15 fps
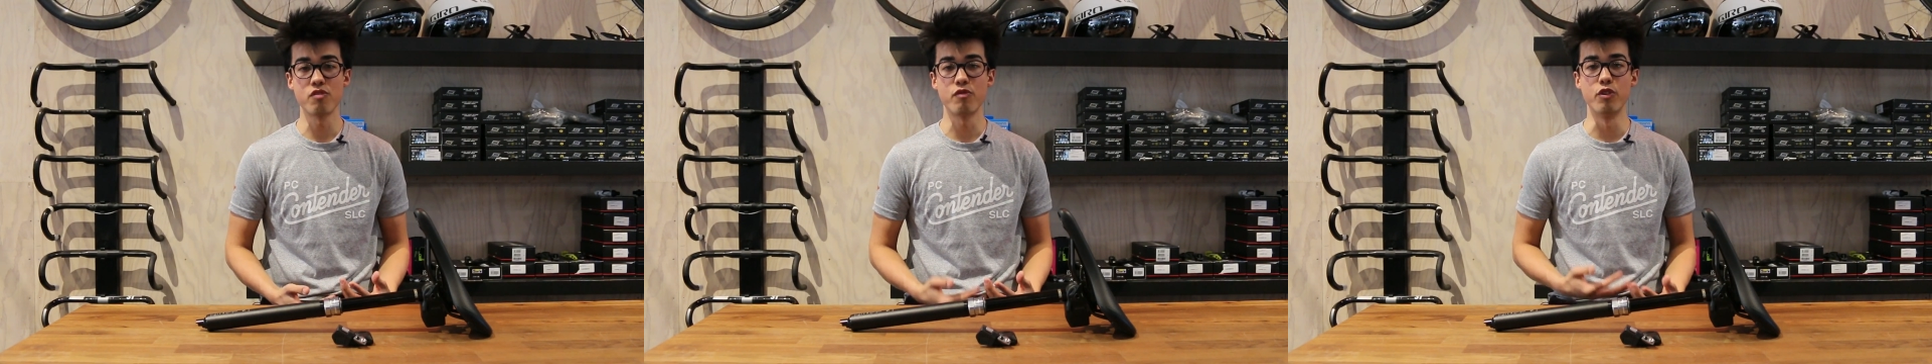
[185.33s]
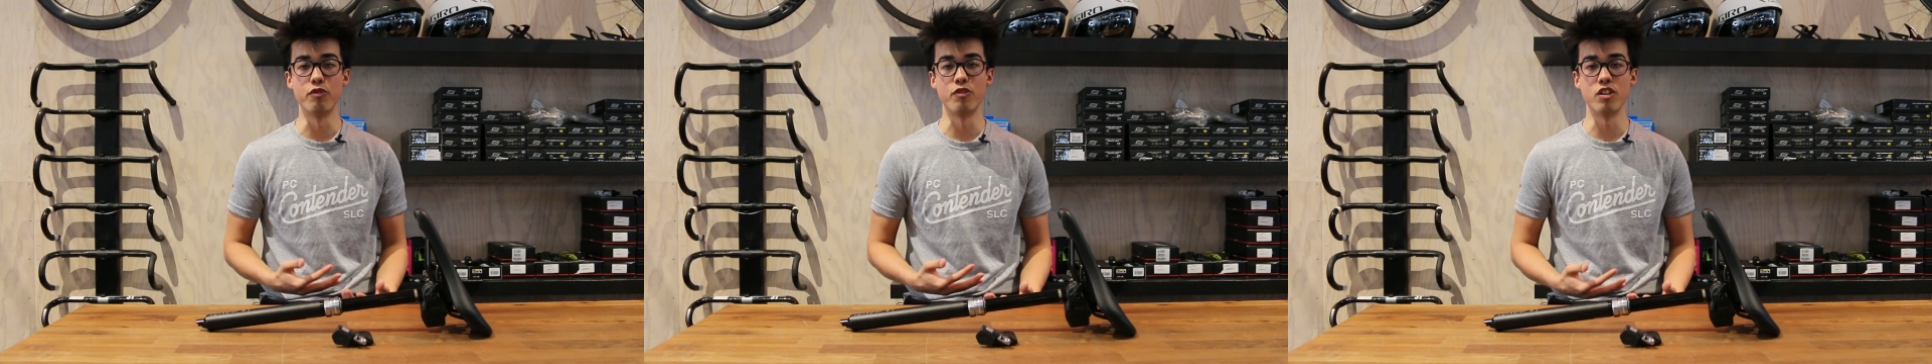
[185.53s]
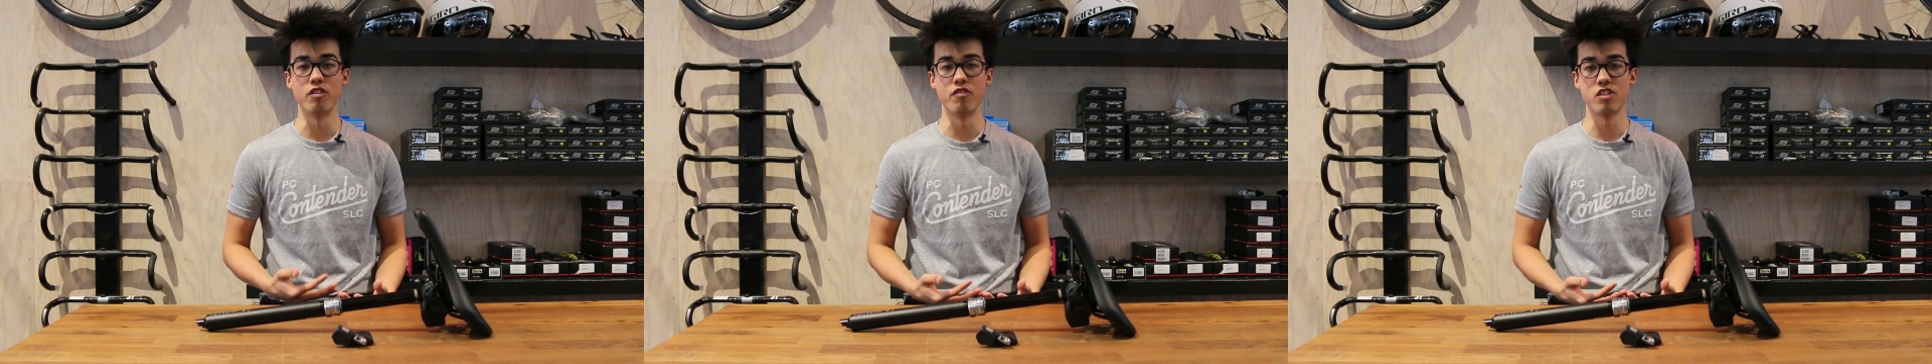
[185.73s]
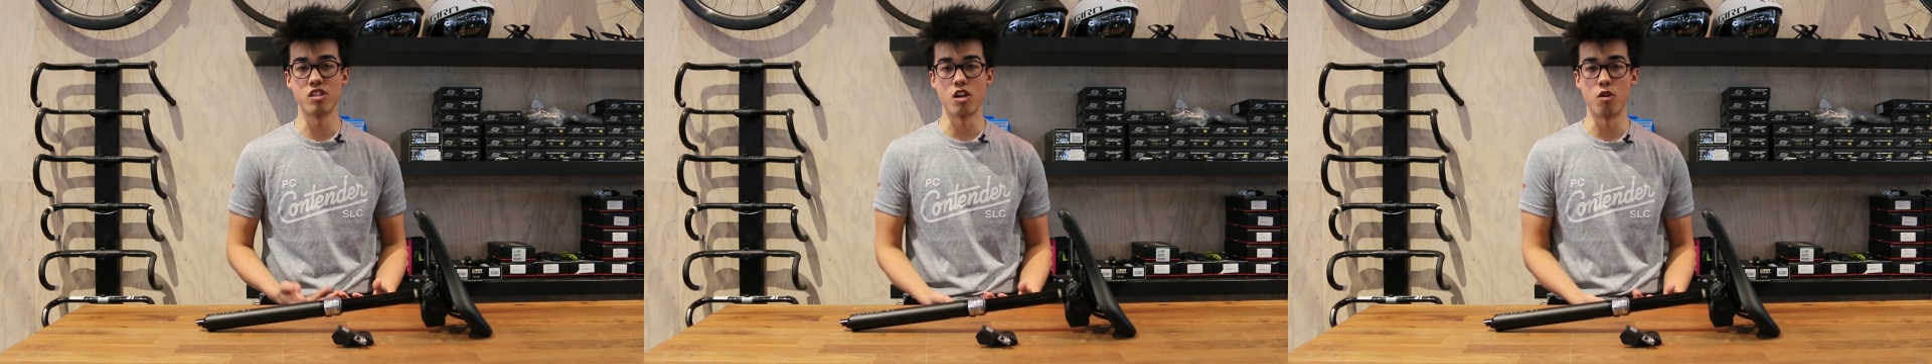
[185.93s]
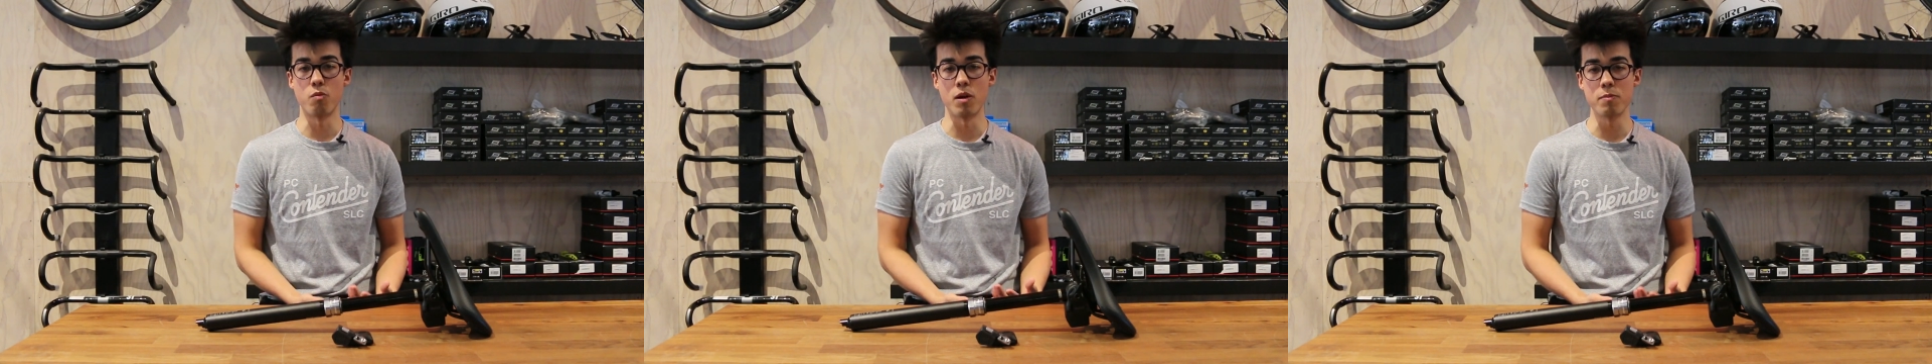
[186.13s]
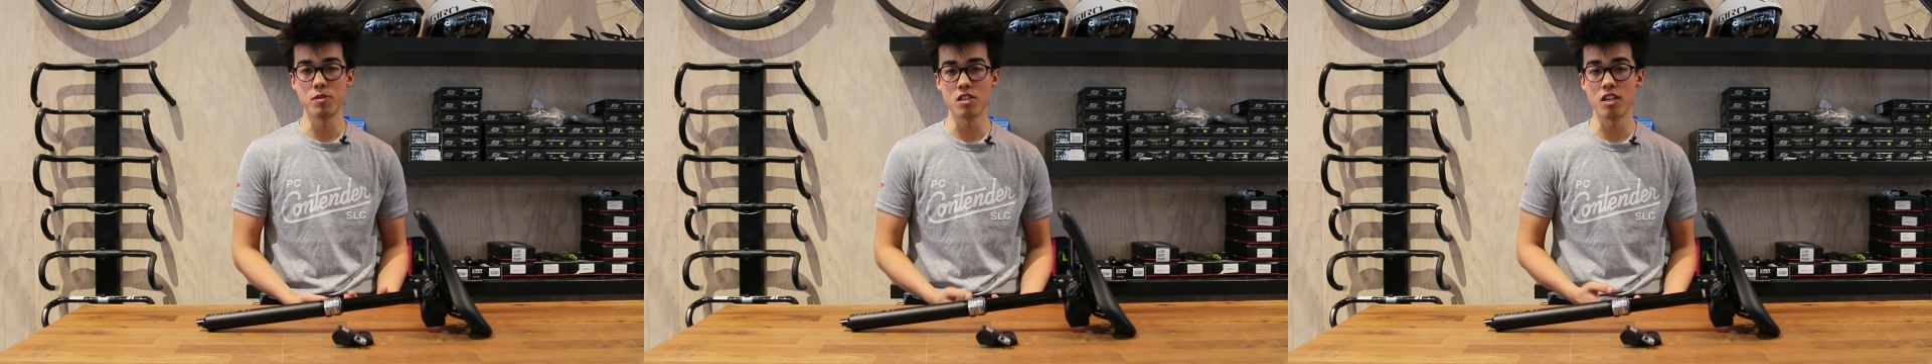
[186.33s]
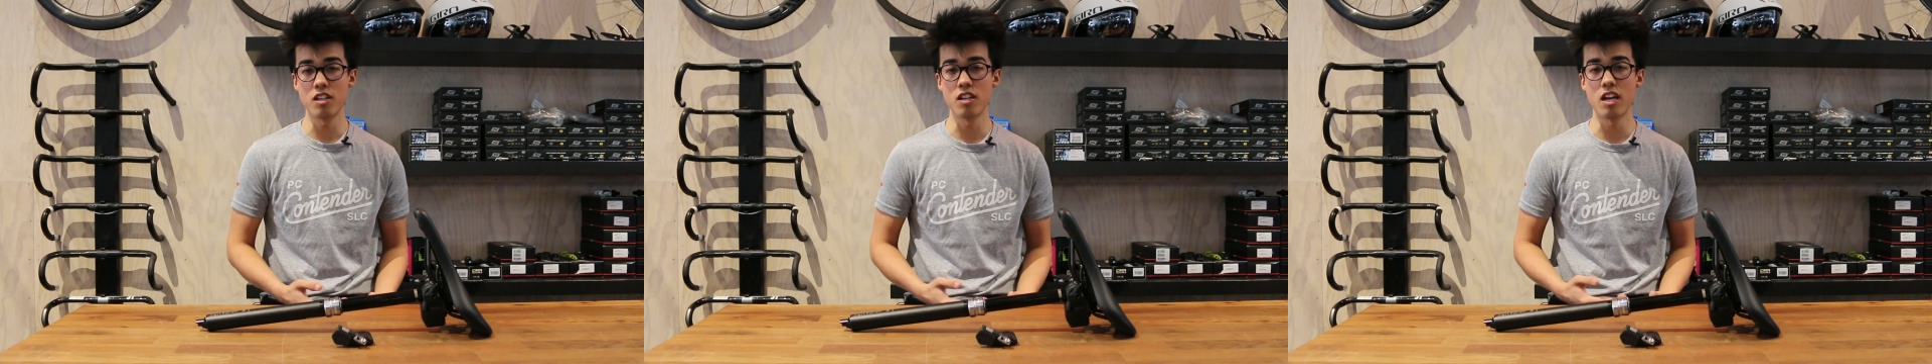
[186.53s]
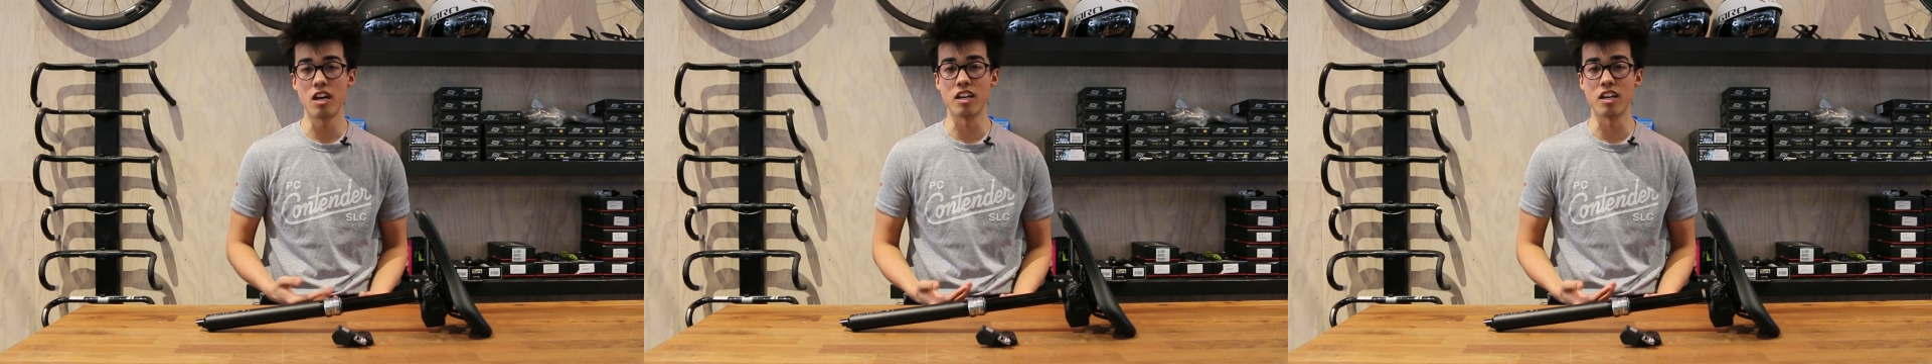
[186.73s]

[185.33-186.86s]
feel free to visit our website